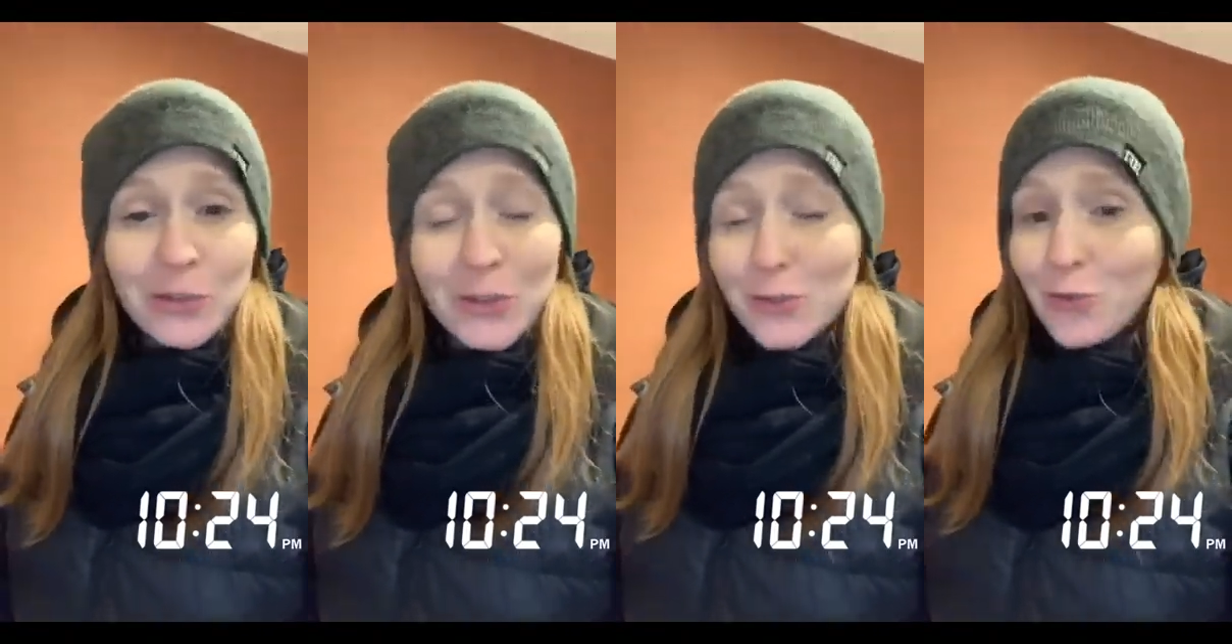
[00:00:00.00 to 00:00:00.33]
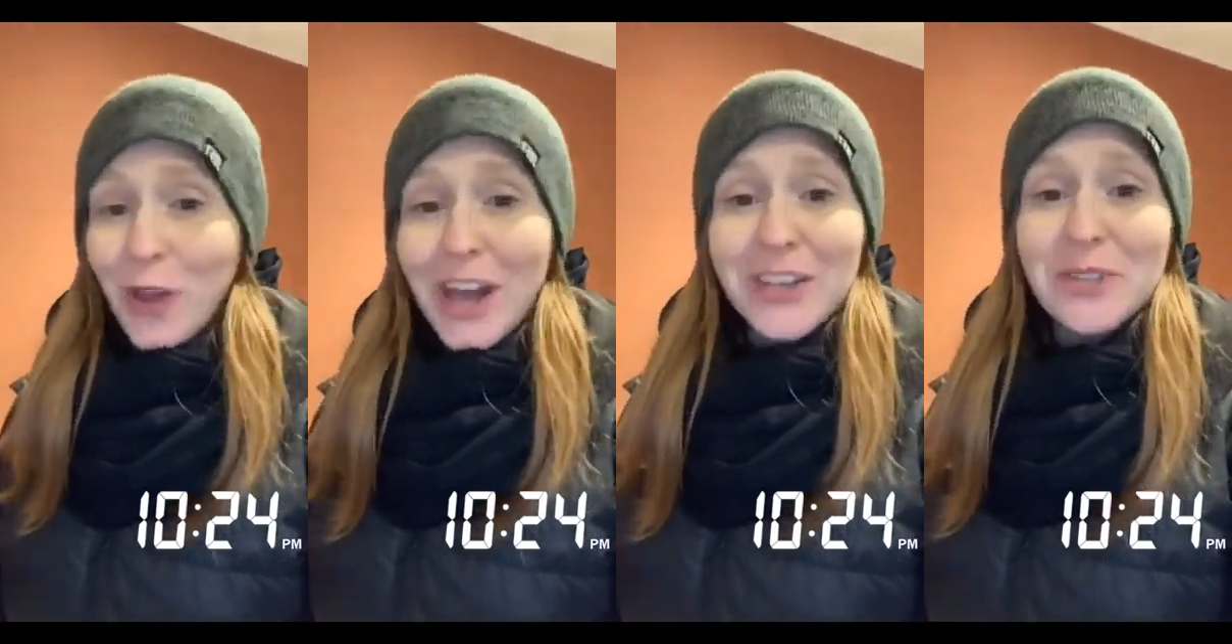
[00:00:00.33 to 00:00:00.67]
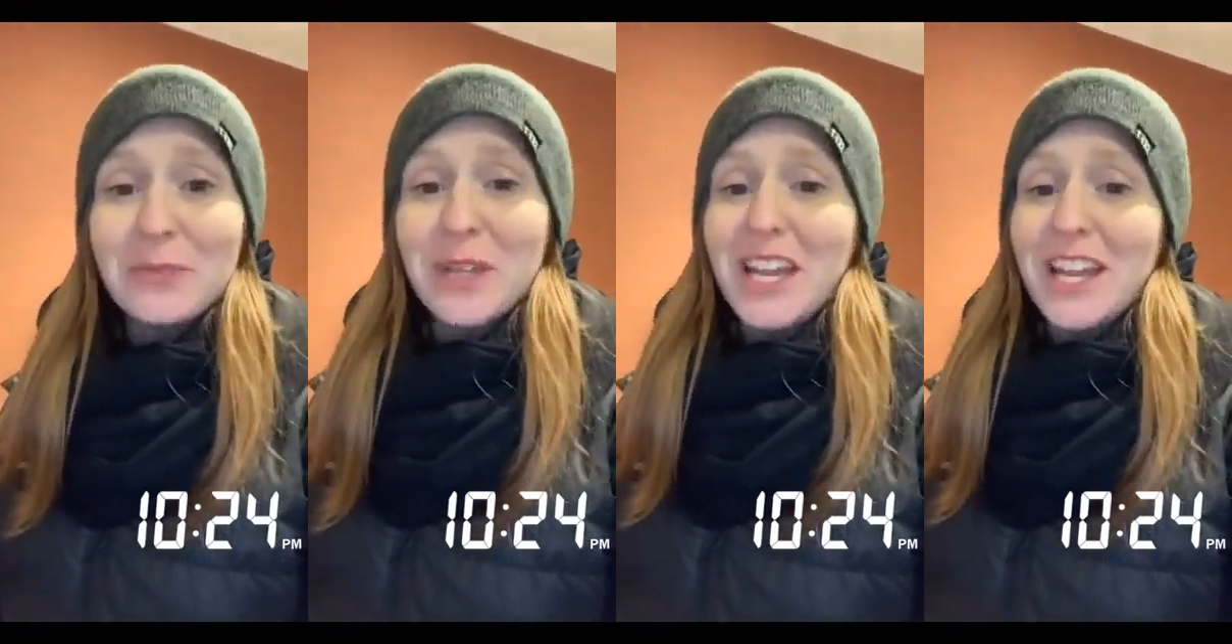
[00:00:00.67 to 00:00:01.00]
randomly
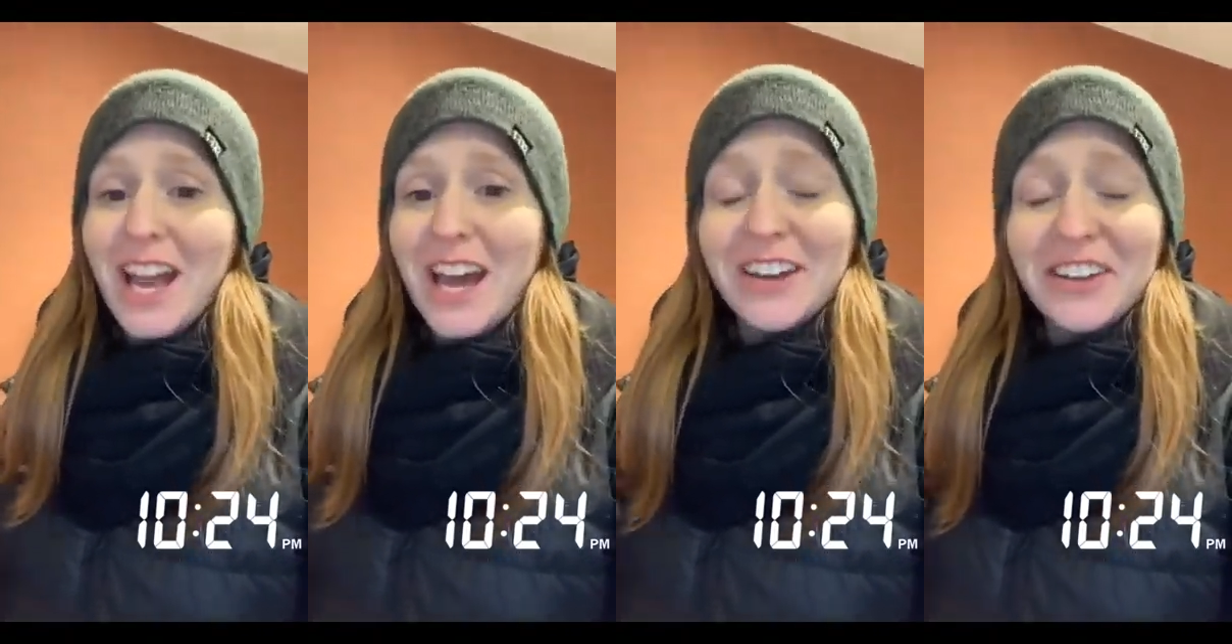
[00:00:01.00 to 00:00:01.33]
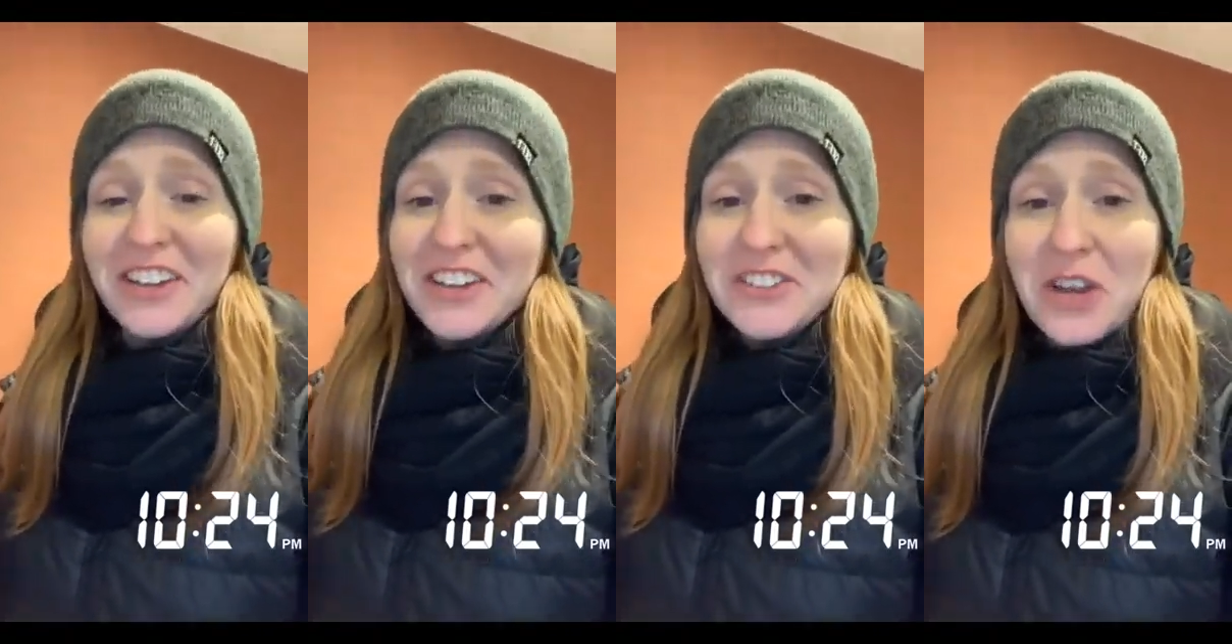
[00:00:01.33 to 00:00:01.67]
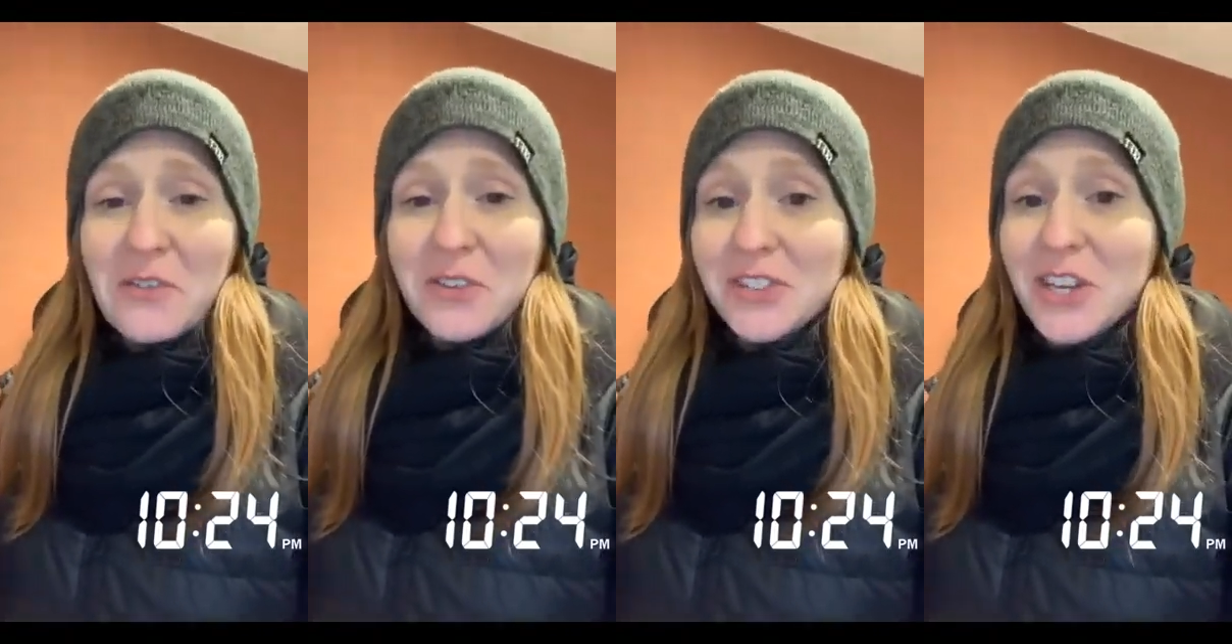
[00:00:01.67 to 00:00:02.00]
and had a nice
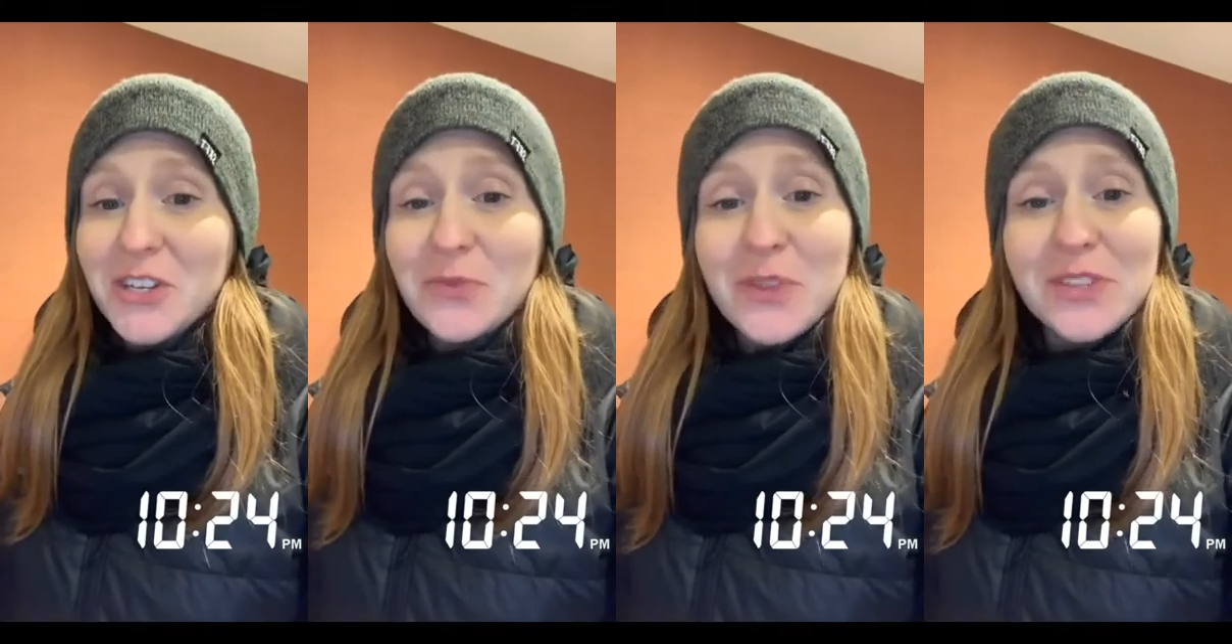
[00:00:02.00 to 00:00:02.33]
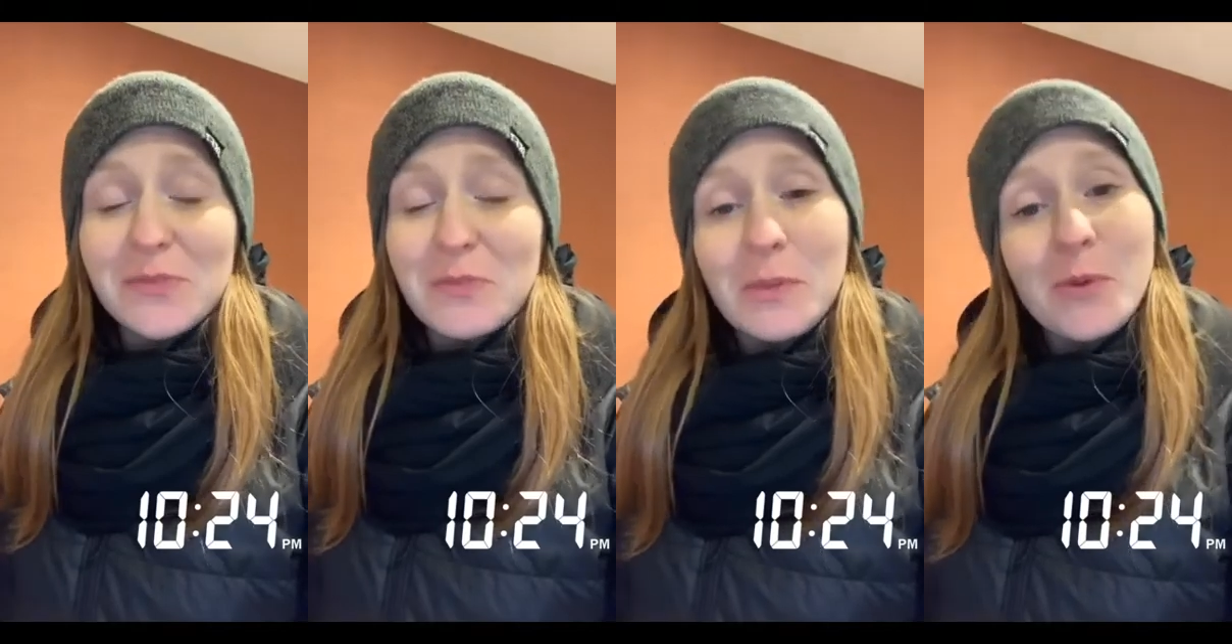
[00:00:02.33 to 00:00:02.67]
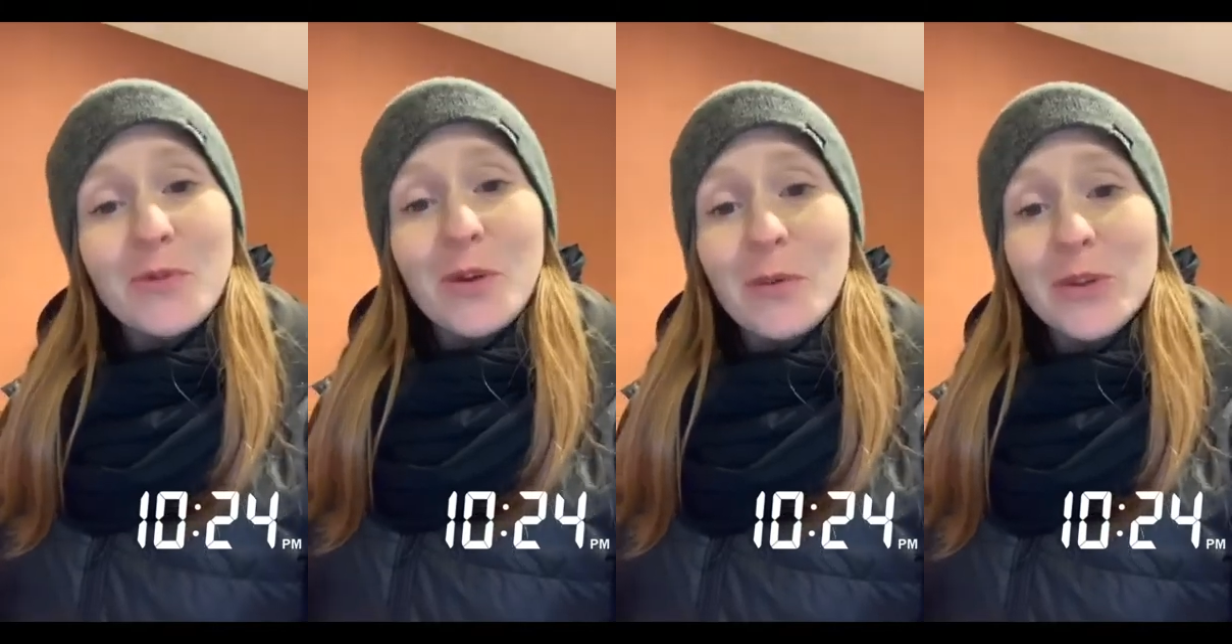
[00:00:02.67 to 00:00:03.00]
conversation with some people from
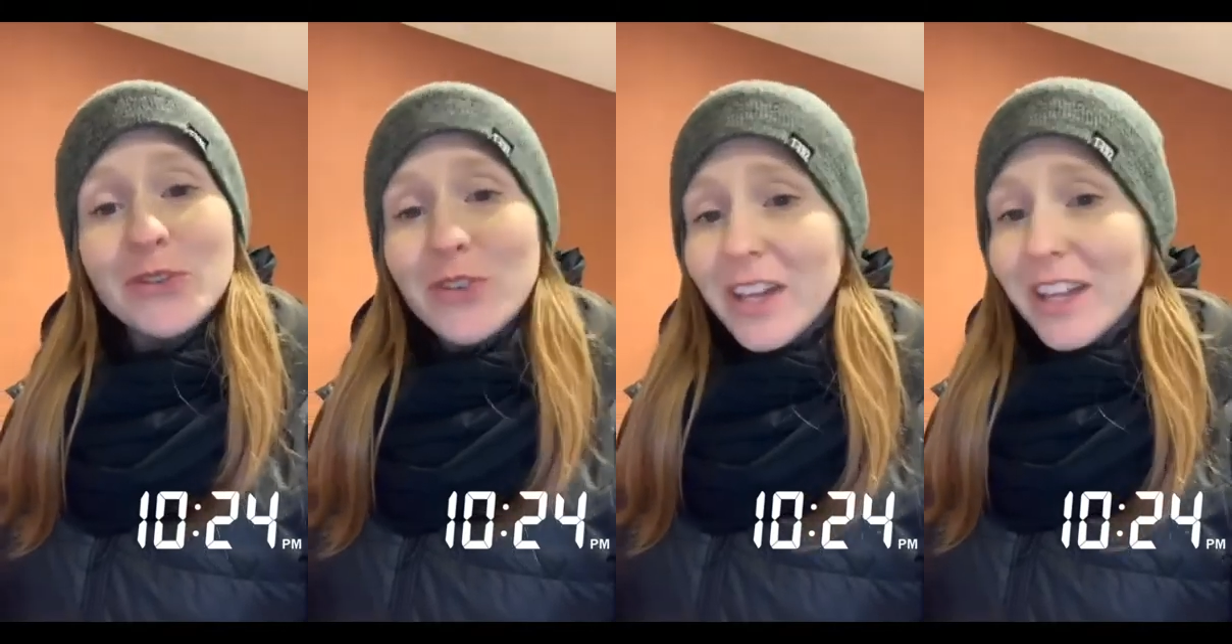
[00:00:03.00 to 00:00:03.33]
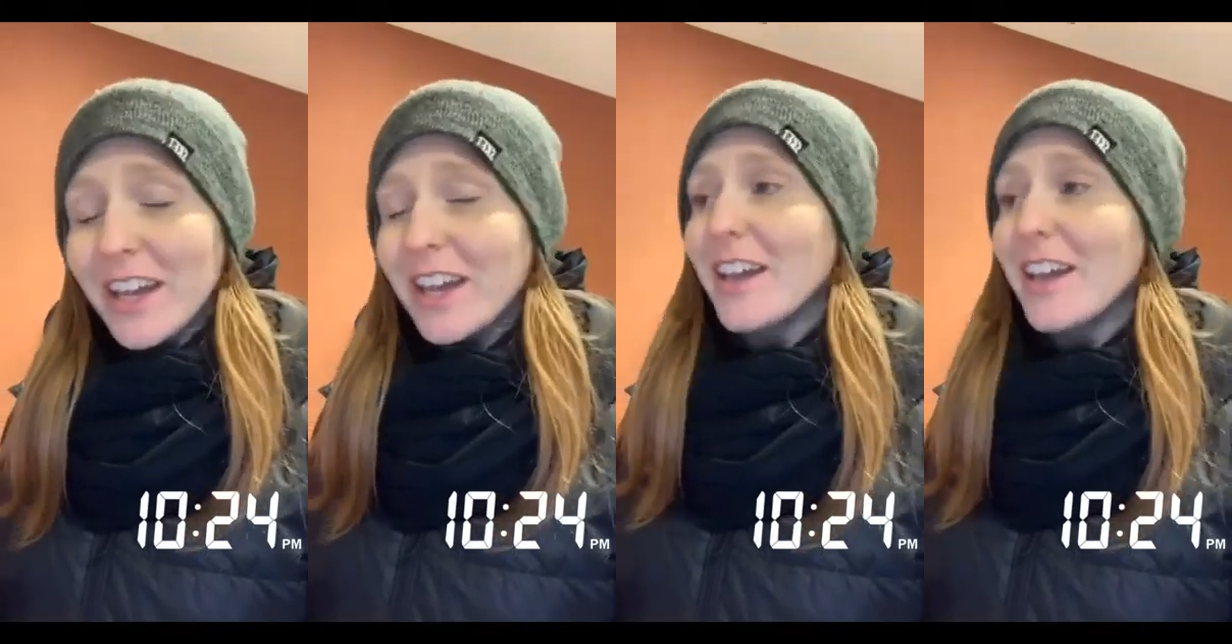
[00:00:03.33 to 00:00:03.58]
Australia.